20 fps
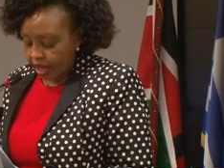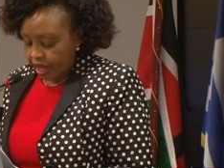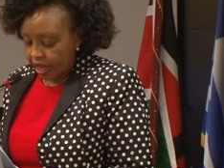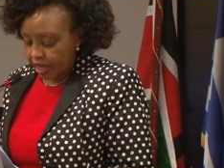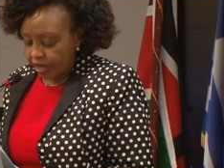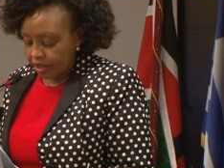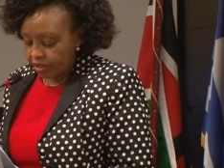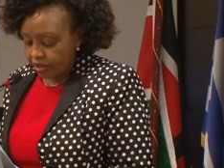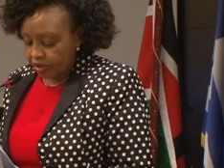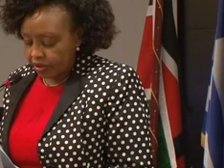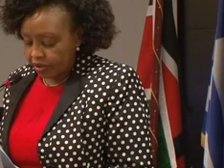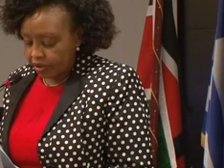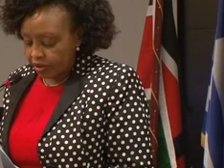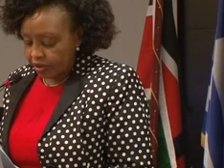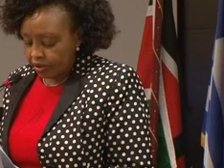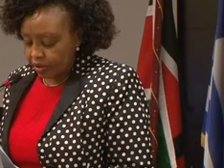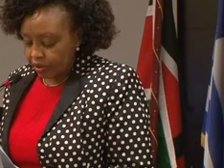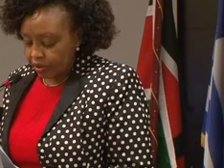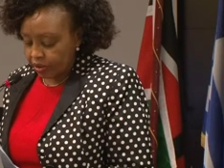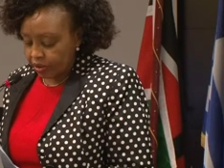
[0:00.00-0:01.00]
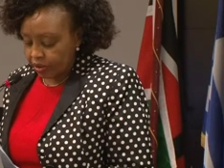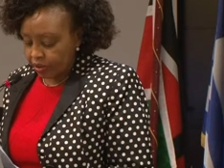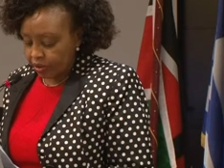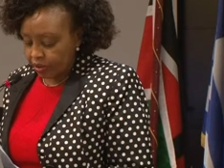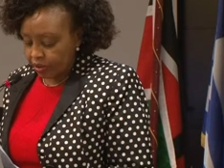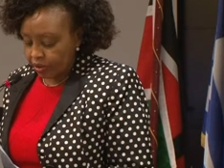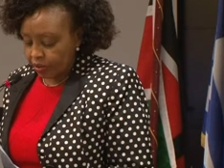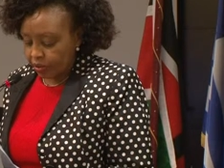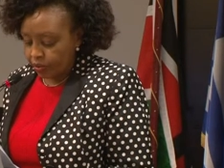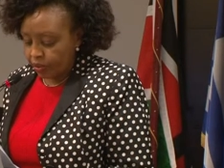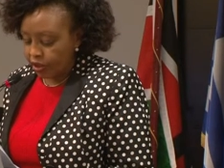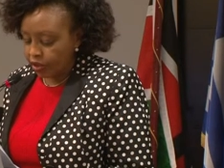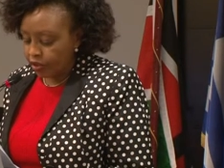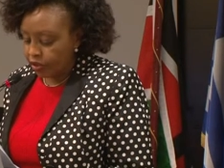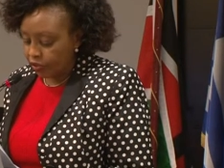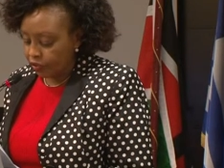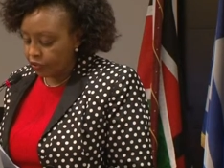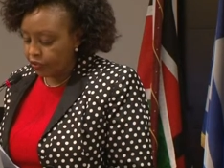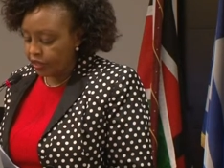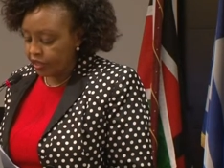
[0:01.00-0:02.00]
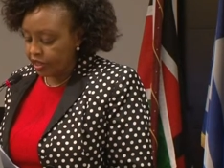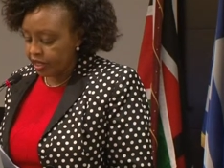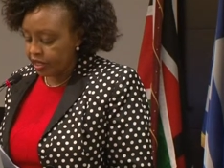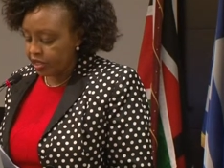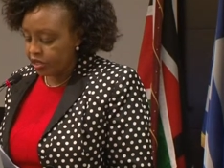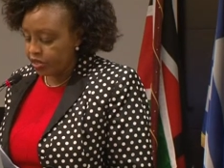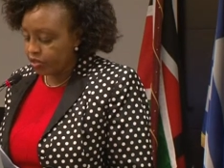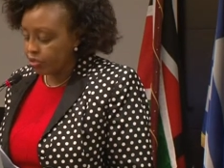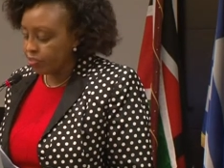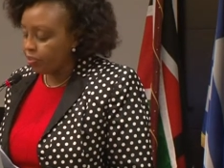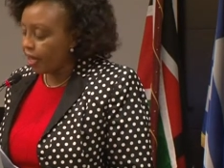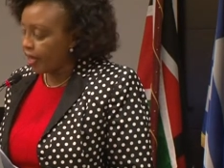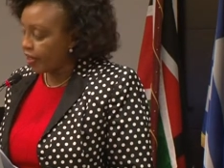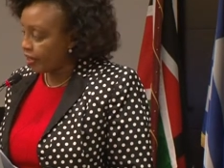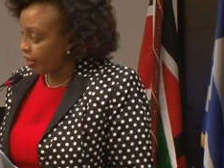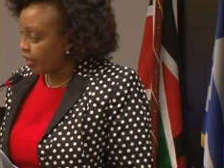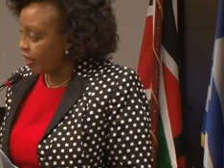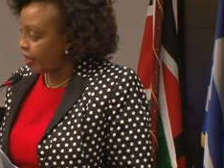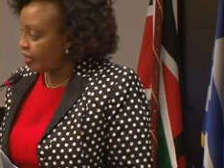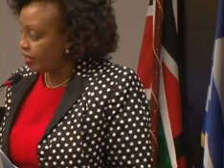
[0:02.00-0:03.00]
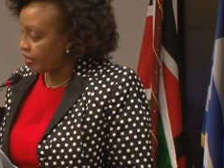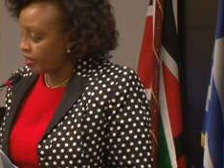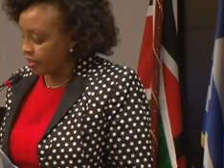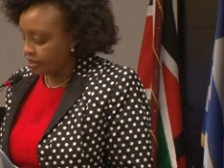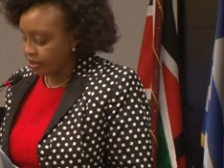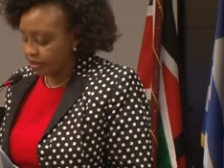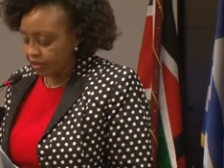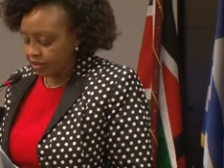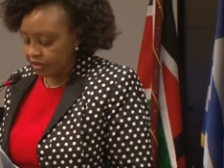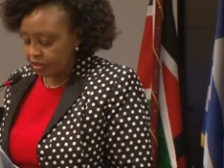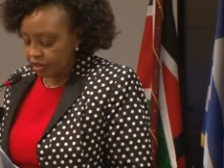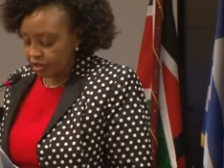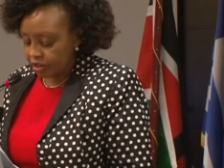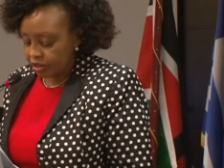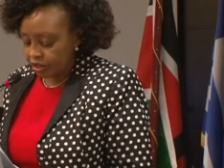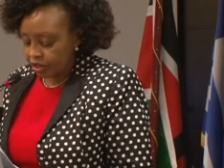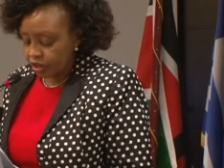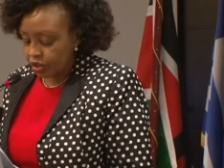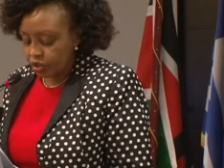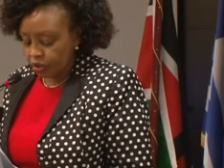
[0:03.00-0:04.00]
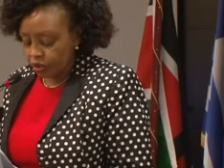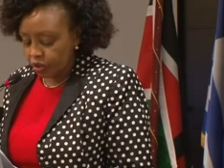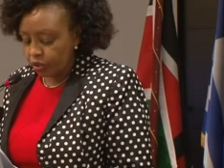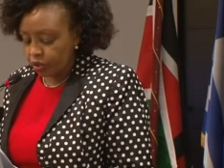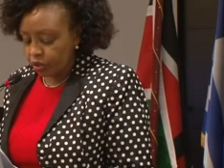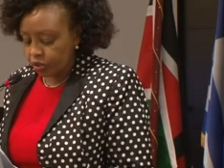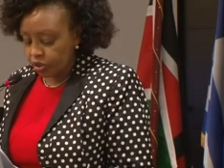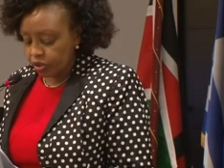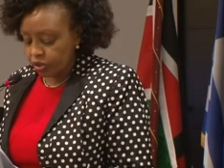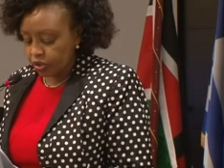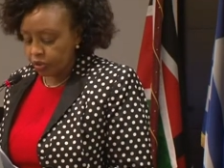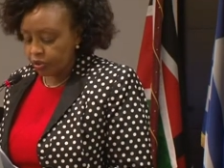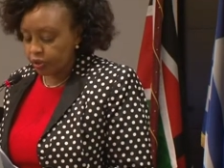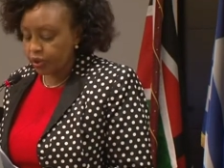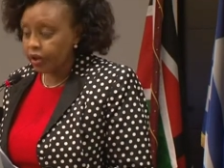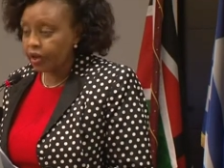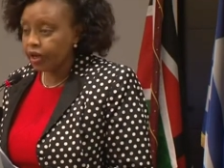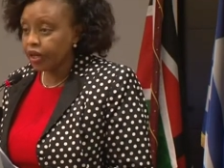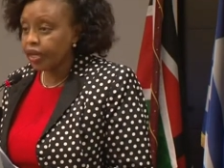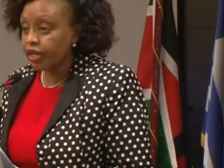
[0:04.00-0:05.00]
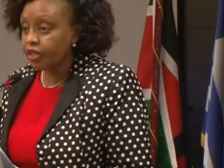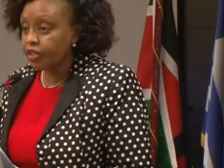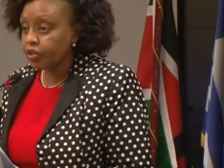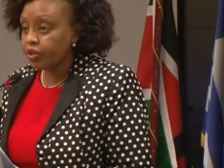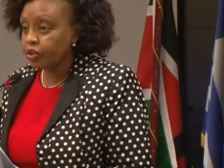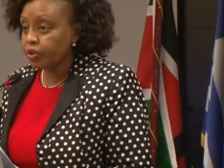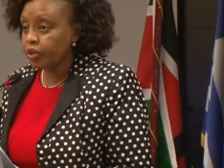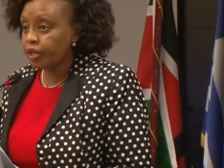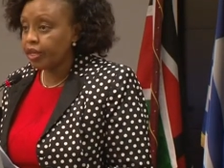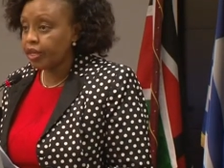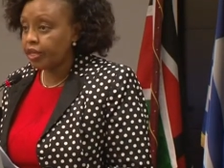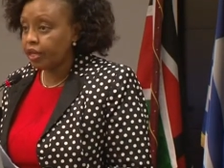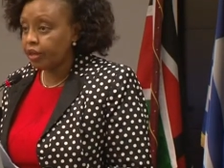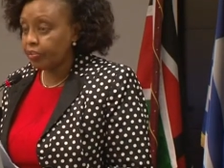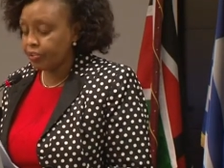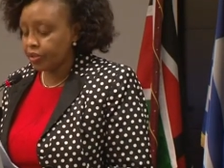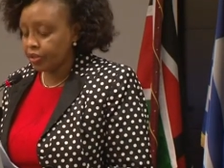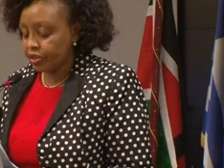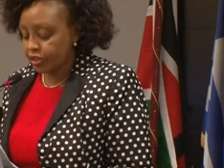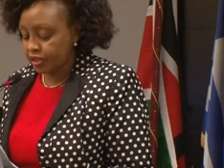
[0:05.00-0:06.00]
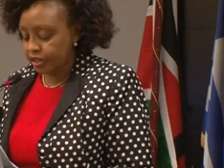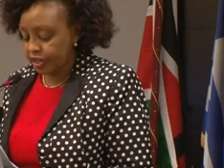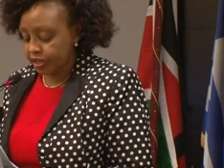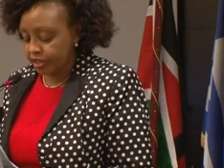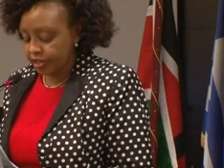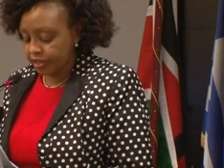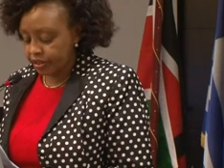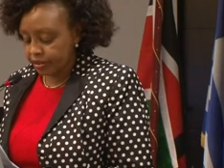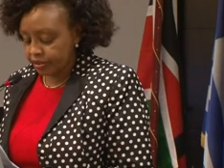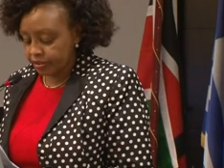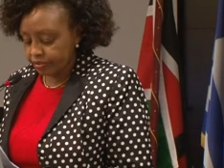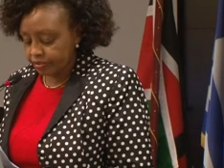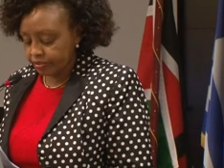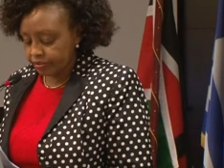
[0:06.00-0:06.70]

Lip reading: And we offer these to mankind to also enjoy and appreciate.